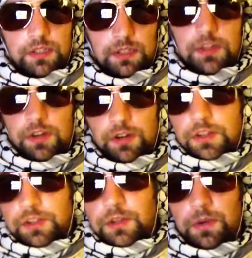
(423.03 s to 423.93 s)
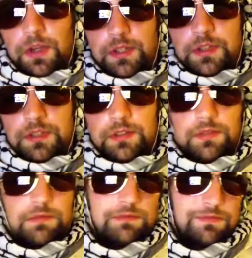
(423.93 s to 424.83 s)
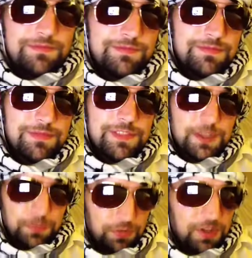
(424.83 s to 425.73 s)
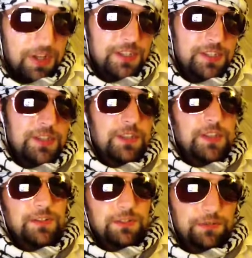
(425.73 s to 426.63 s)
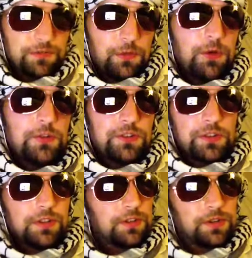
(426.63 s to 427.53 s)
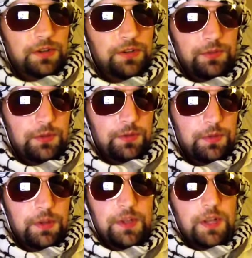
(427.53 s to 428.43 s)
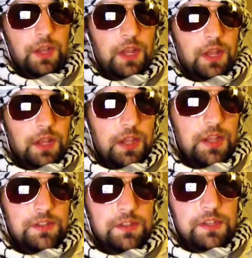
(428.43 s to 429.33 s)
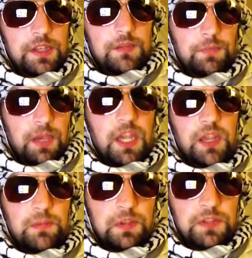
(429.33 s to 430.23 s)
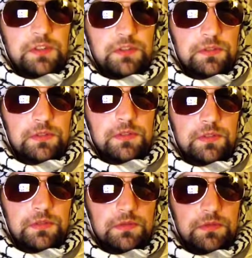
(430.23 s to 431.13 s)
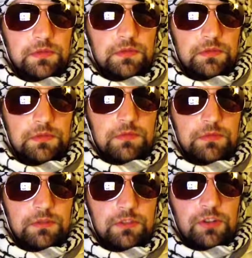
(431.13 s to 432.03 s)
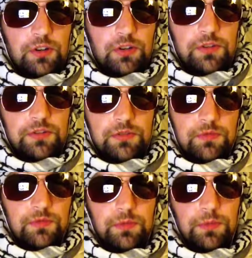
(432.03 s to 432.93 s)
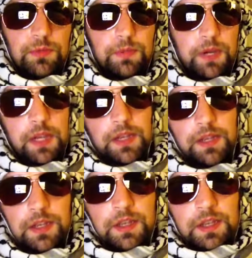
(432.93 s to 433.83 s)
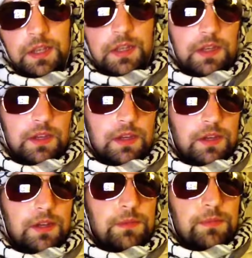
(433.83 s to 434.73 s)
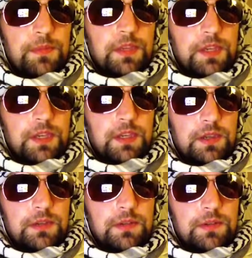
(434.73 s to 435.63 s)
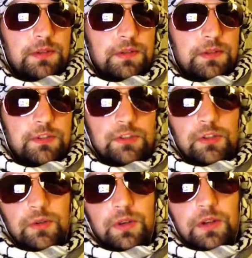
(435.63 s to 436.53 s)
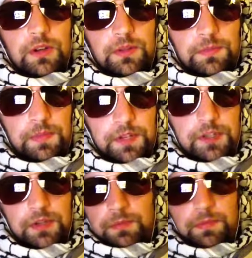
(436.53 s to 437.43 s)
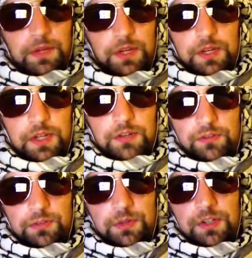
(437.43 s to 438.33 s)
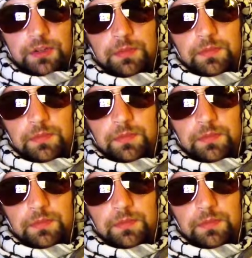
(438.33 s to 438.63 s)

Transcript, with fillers: church in the West, surprisingly or unfortunately, or however you want to put it, is the papist church ruled by um, the so called bishop, not true bishop,